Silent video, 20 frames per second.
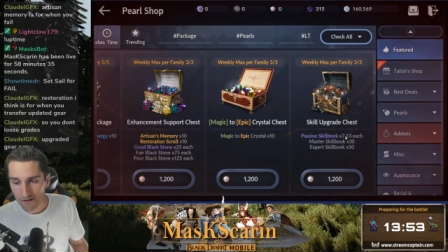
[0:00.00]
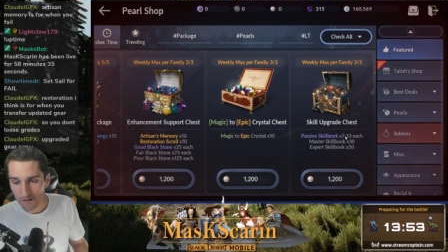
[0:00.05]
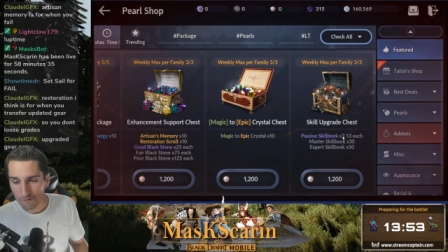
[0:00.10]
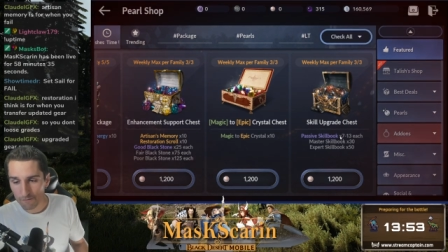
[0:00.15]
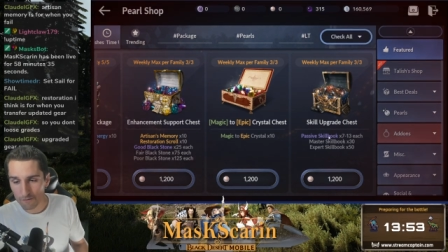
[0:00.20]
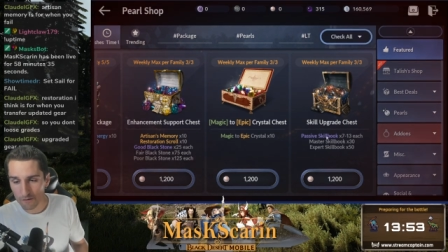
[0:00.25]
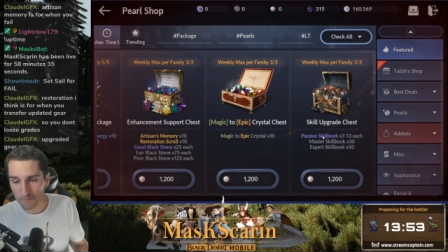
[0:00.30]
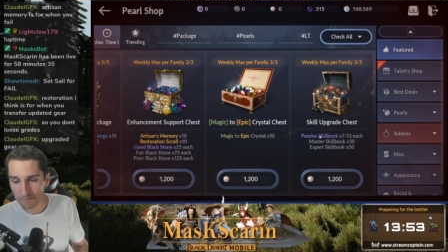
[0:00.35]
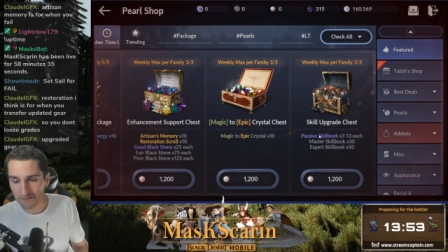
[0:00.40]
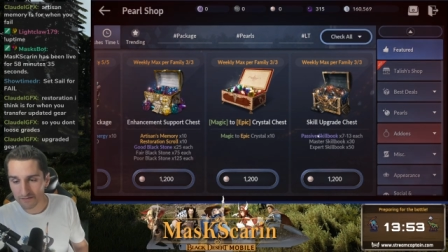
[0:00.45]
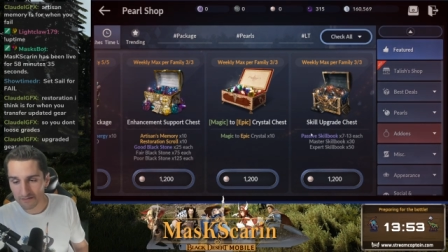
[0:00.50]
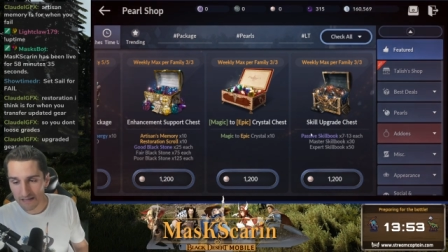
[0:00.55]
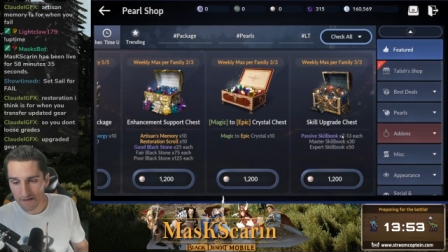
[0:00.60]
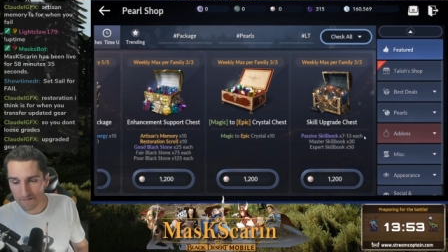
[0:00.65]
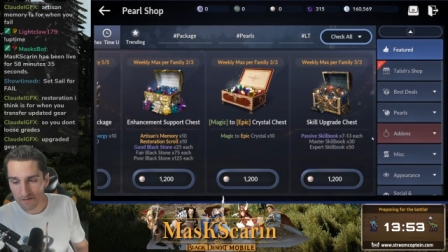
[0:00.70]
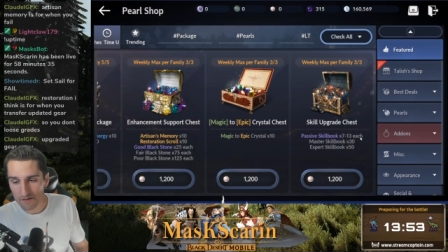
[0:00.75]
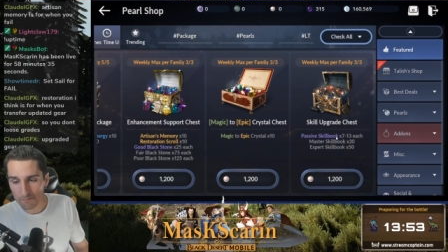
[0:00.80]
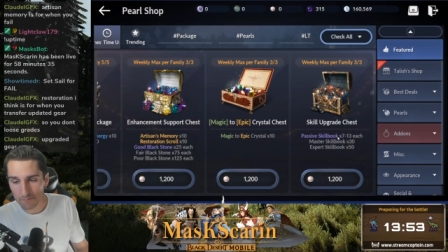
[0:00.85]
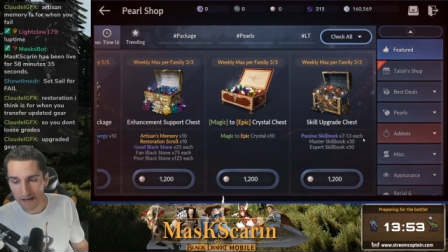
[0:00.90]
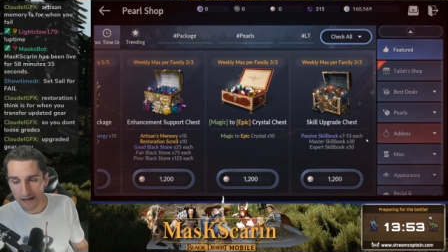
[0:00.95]
from
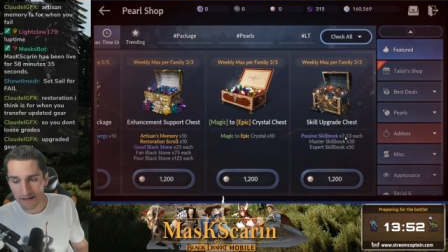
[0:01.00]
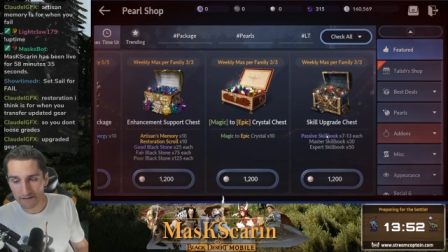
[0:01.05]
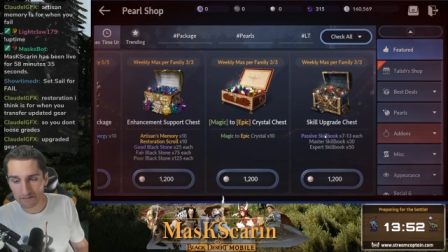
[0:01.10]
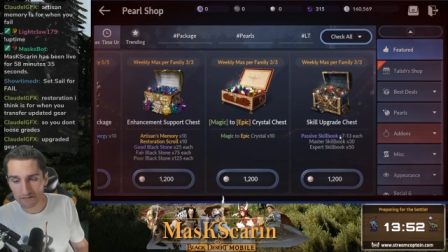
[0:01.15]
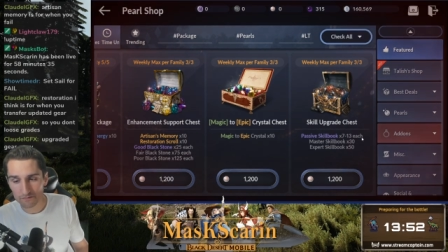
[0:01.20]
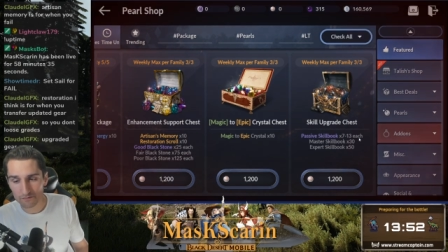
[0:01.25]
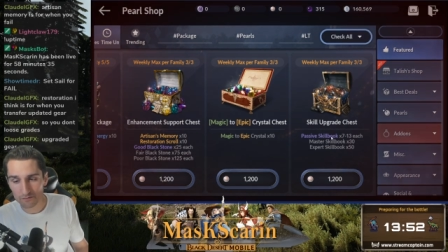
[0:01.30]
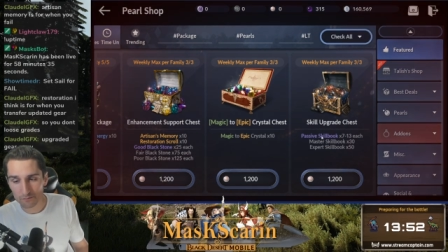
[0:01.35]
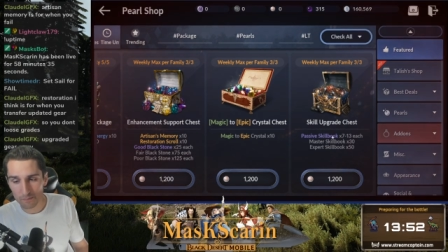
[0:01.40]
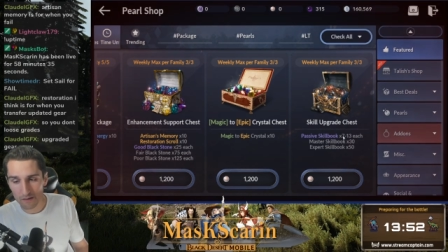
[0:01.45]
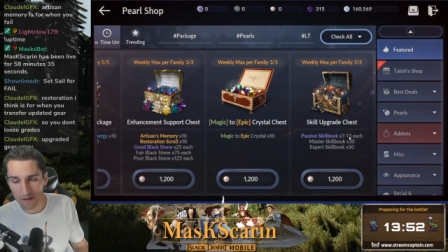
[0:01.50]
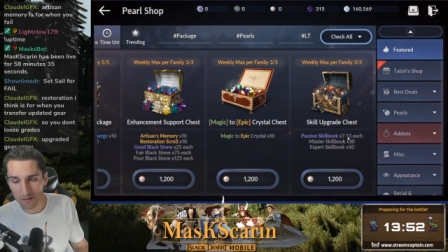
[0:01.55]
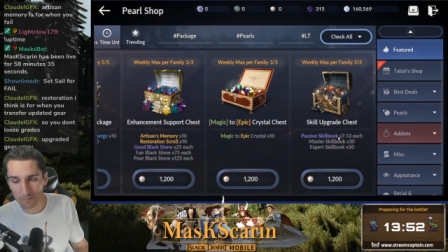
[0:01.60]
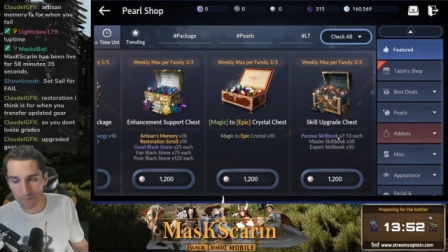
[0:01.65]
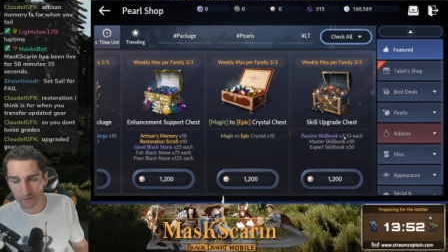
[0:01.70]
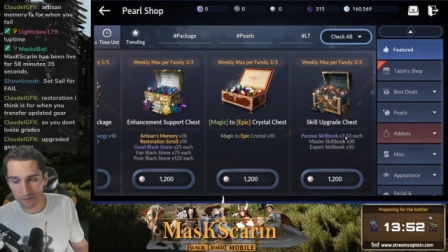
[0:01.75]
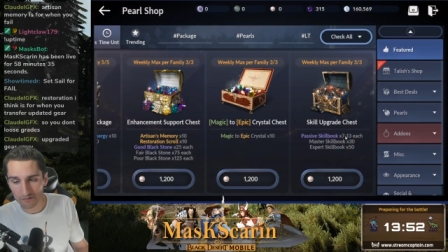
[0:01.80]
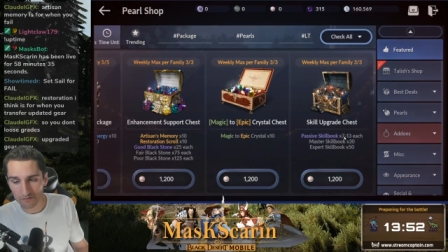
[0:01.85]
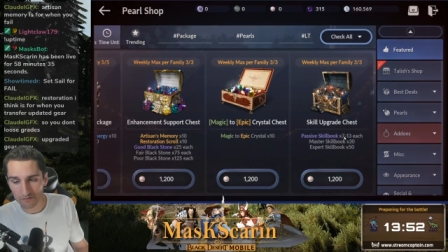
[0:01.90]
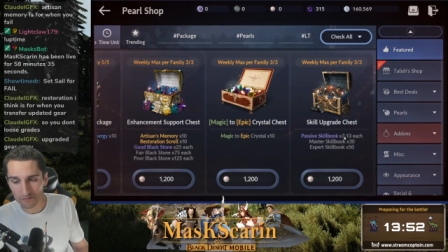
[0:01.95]
seven passive spell
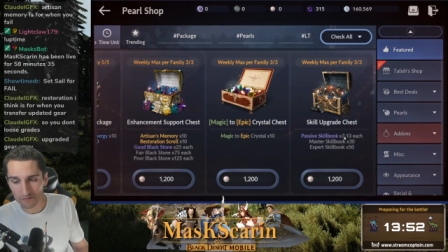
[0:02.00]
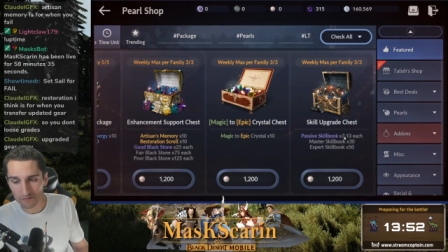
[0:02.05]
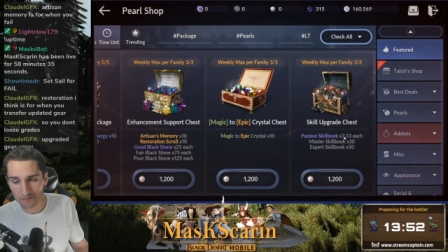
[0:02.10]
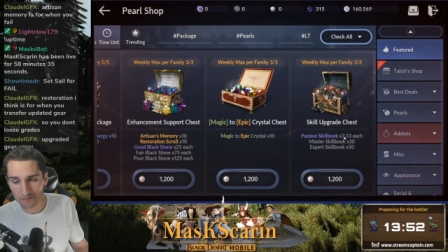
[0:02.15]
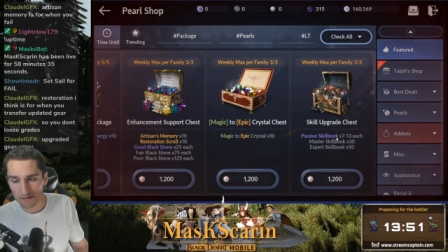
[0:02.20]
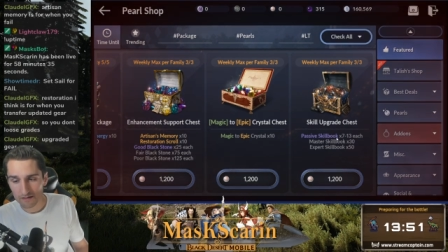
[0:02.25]
books?